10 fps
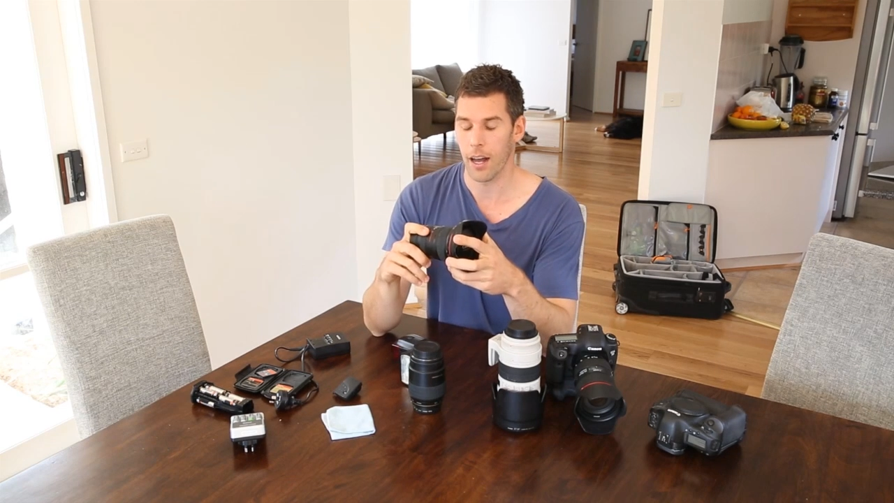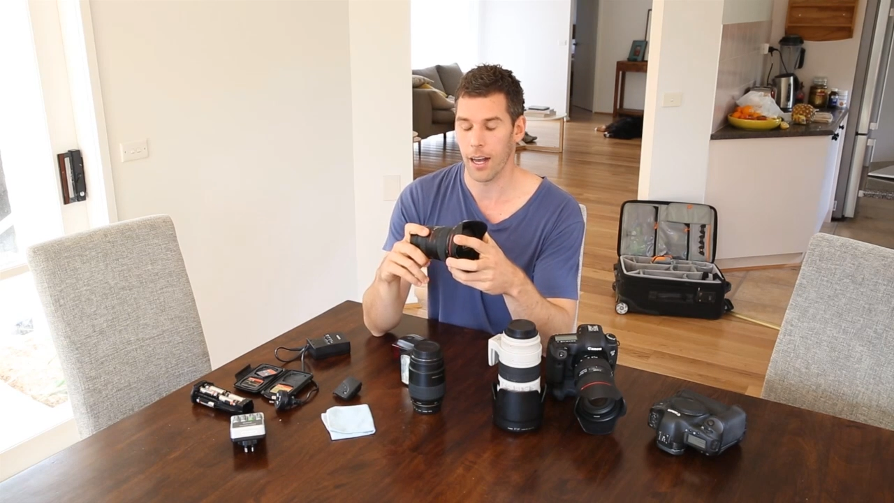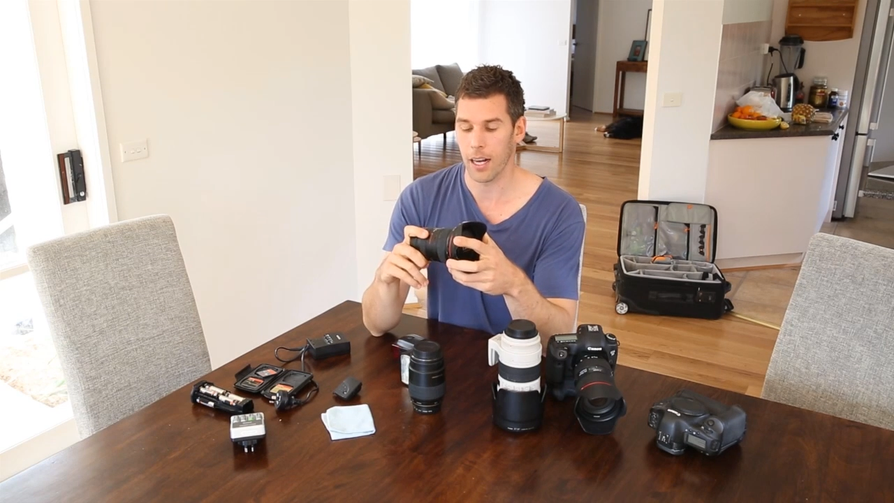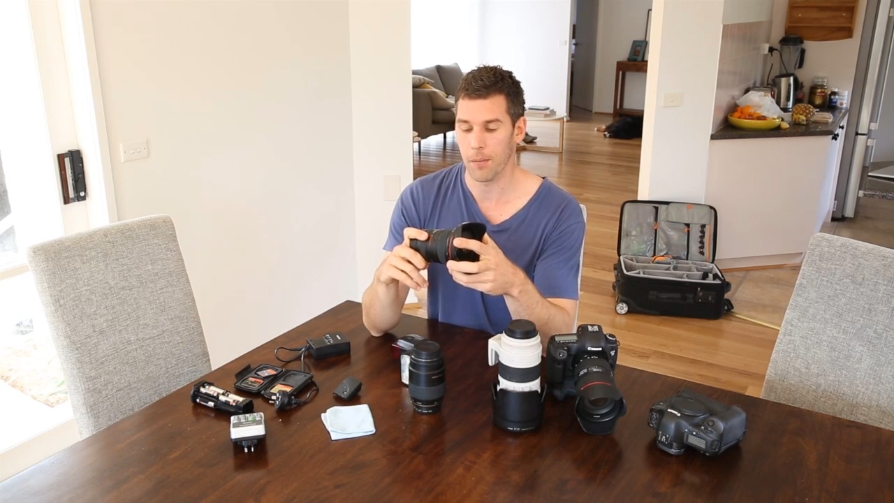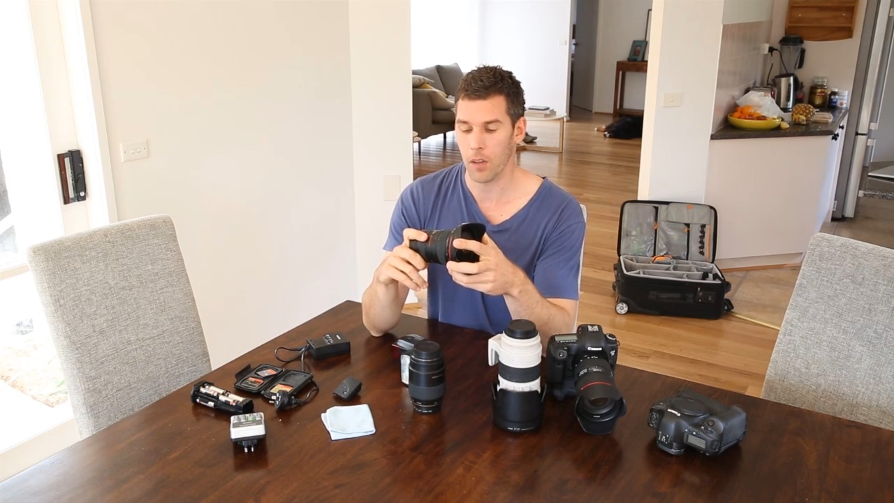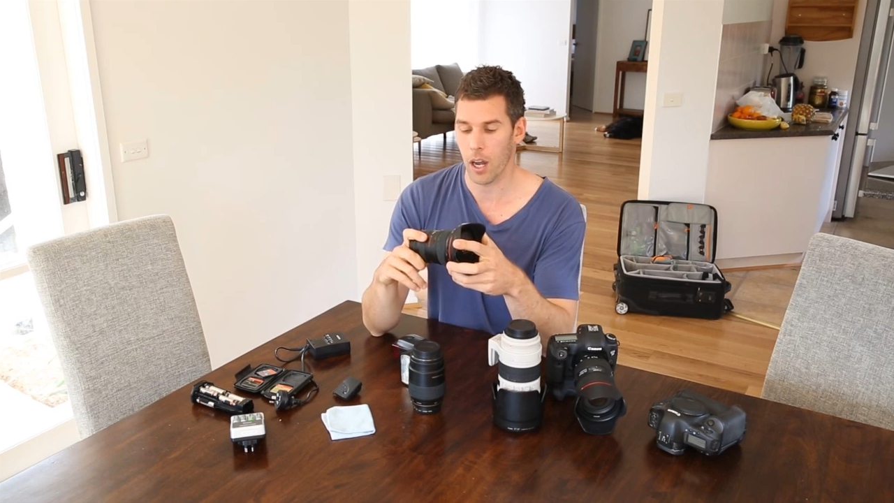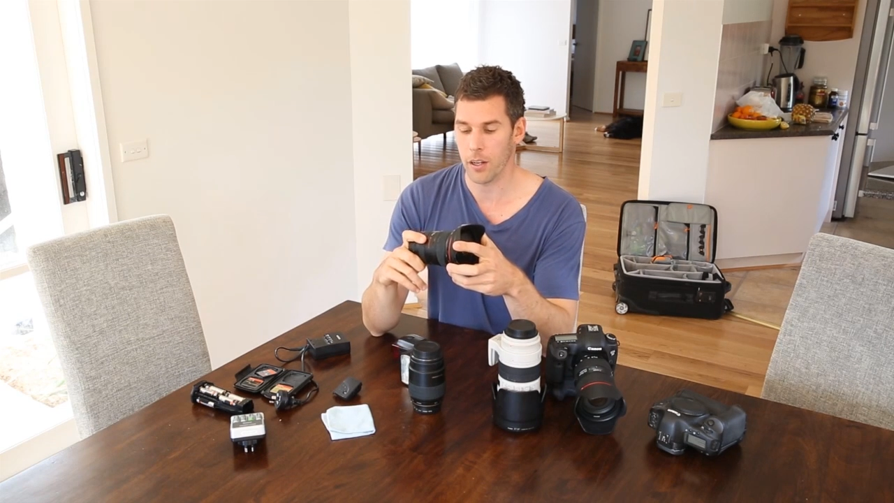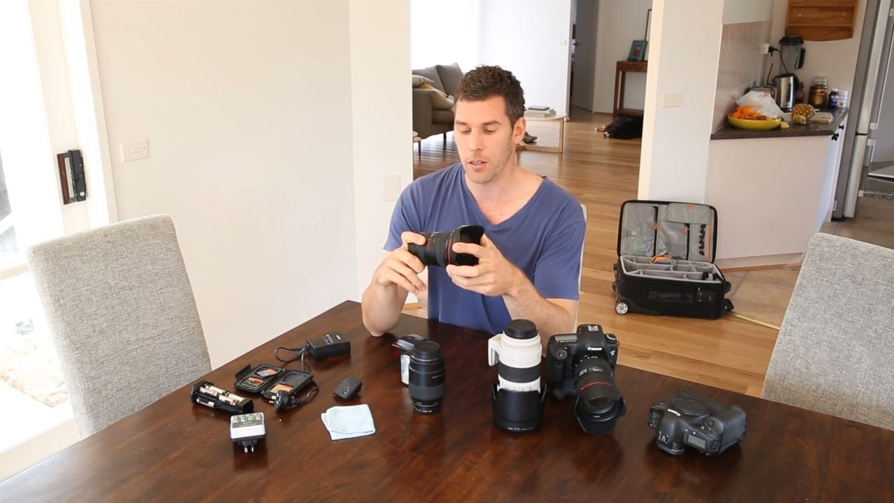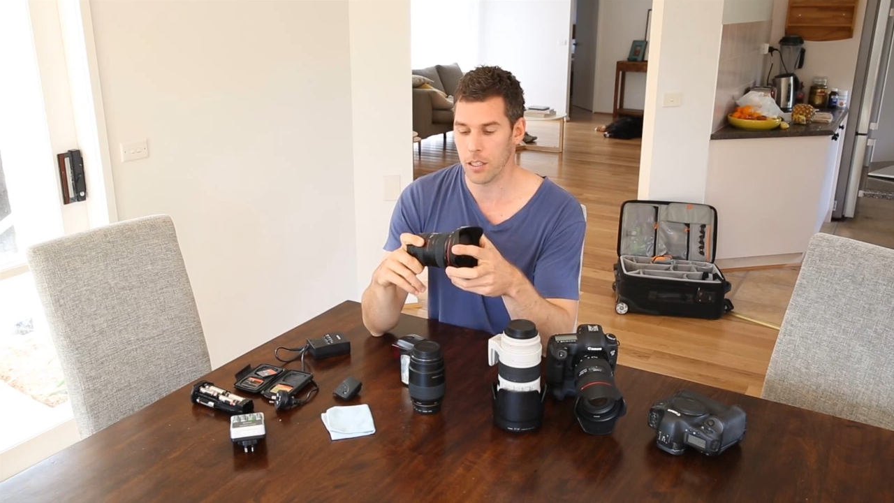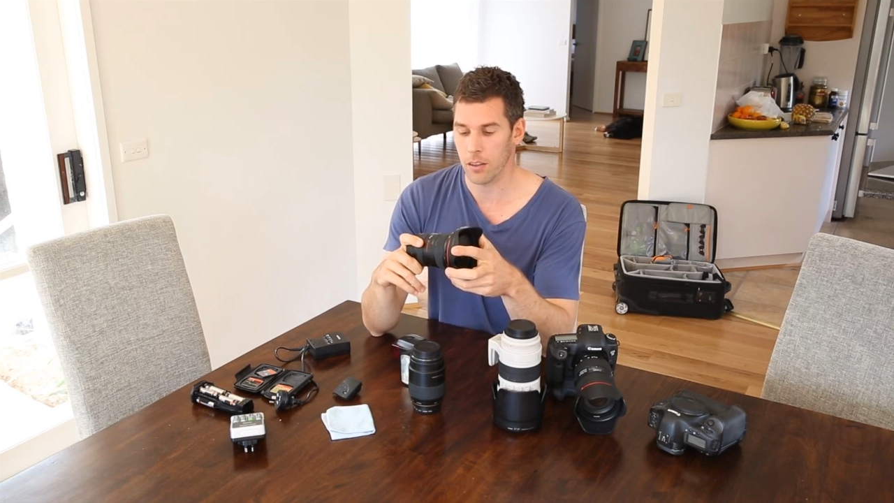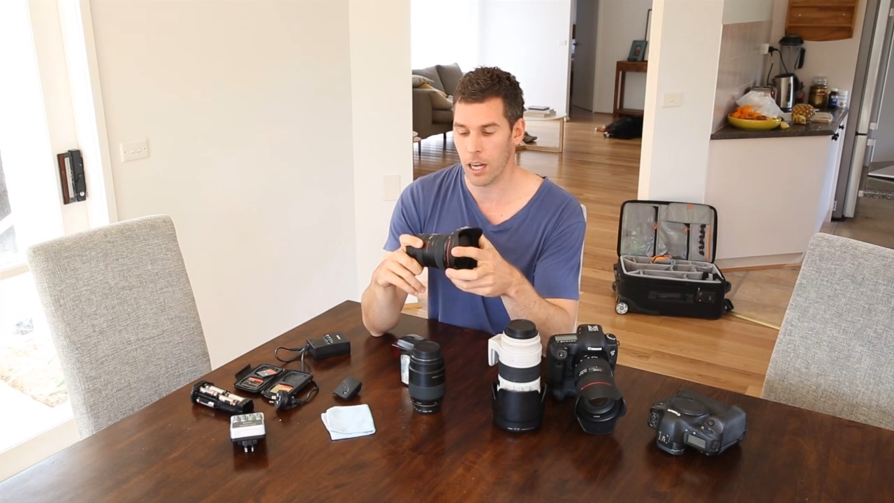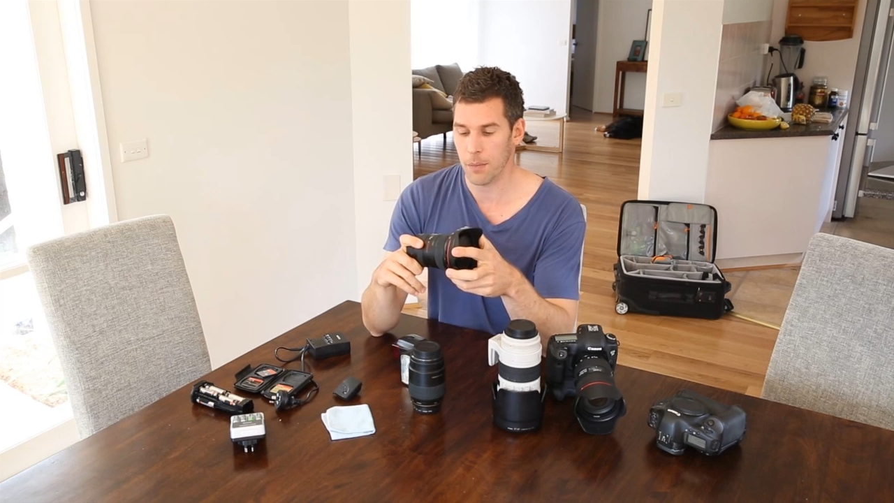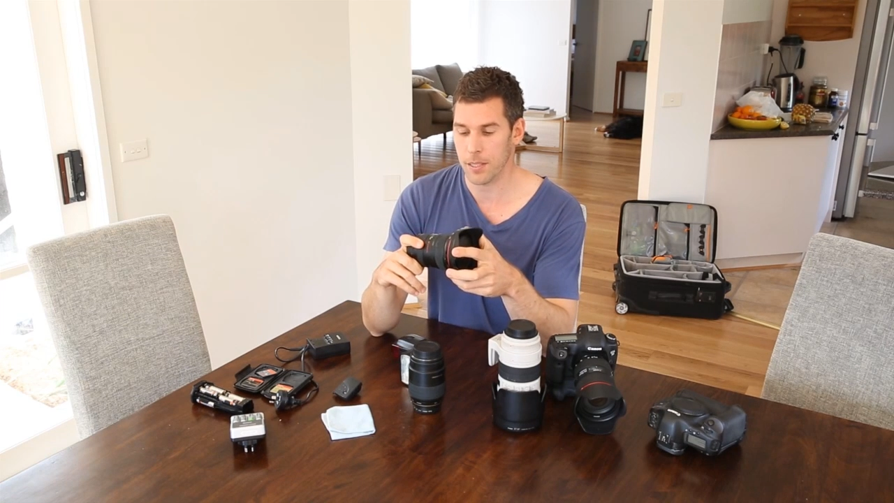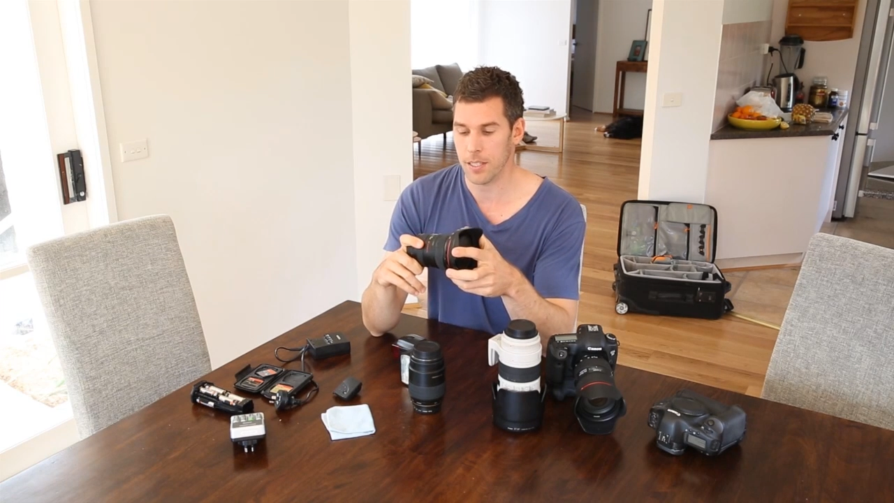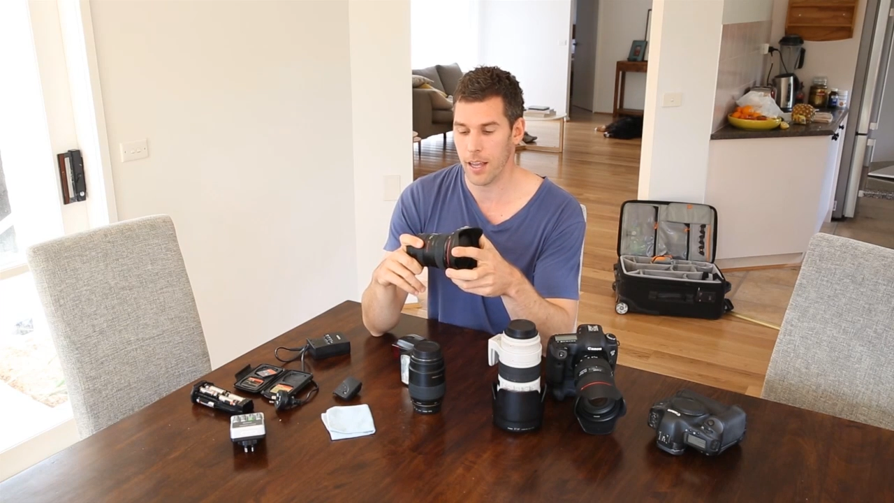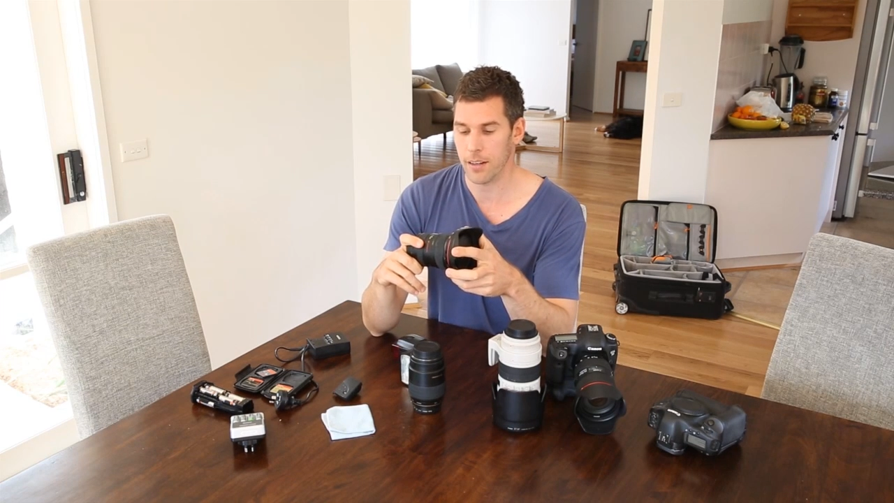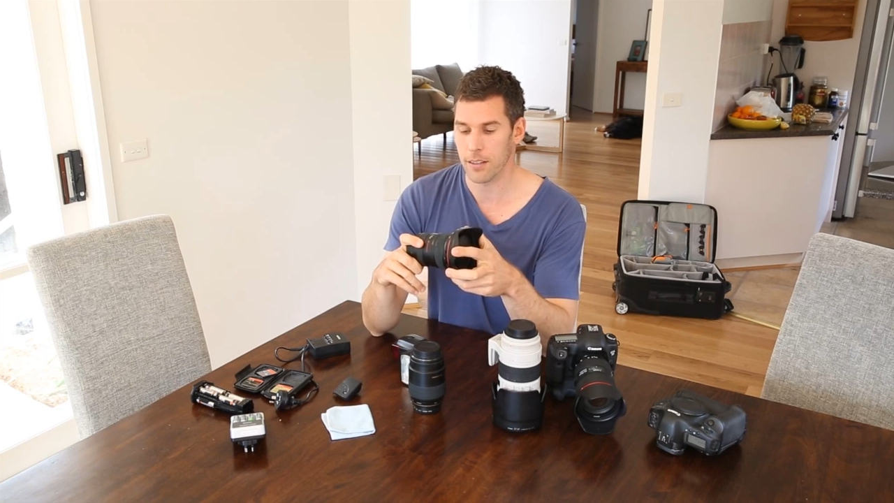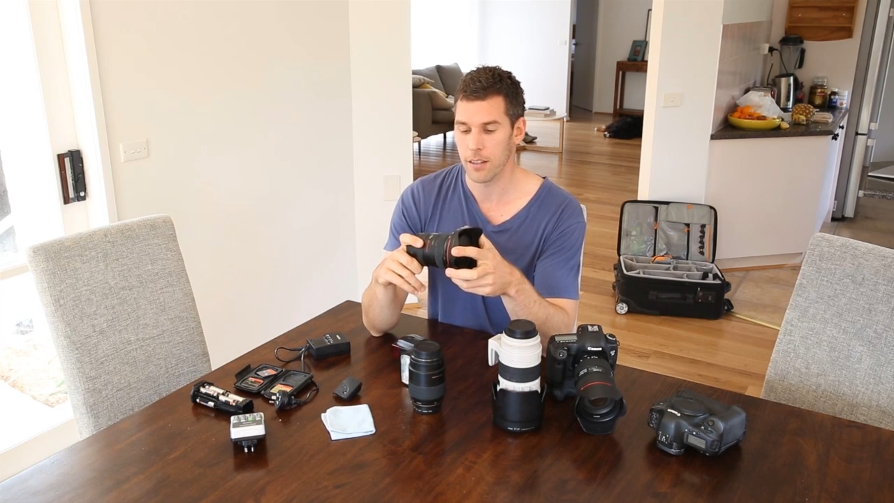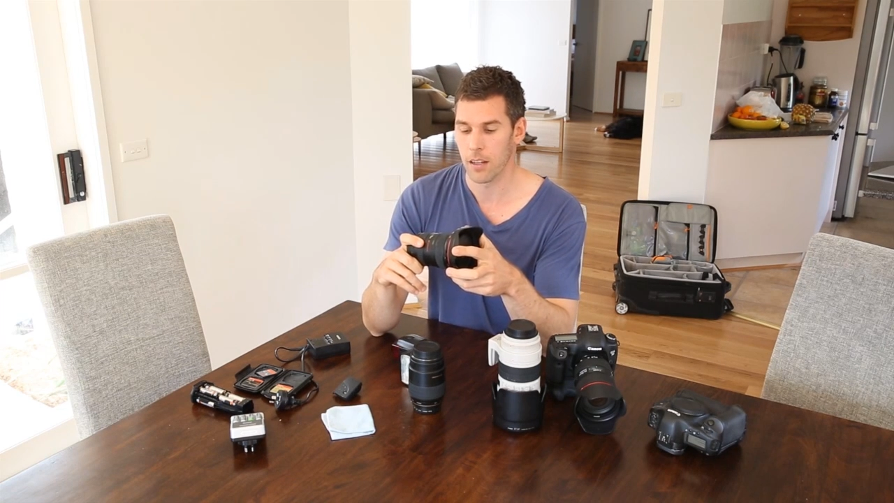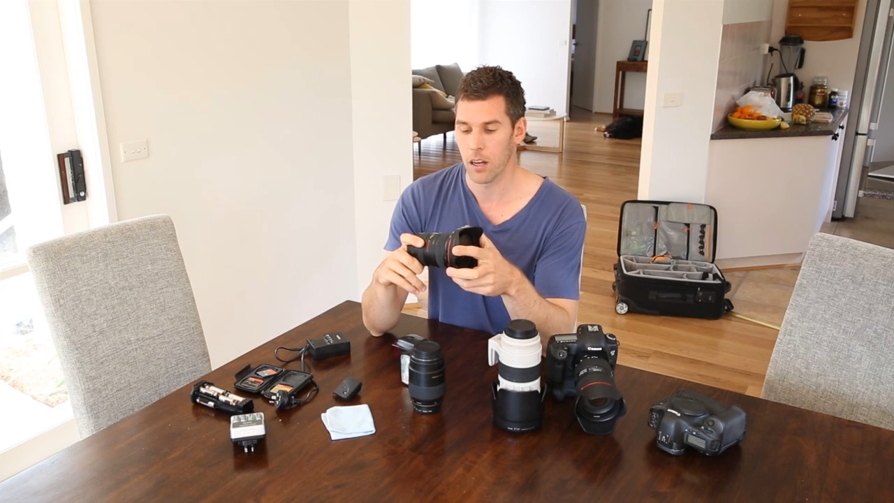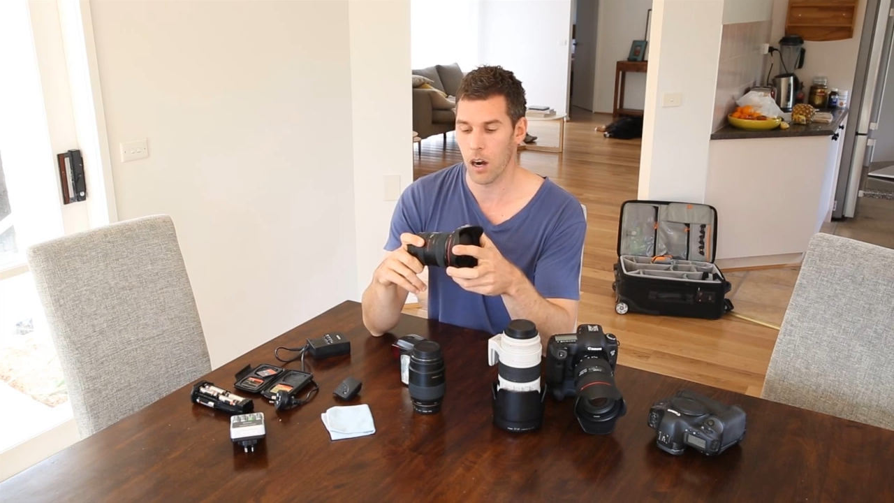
I use it 90%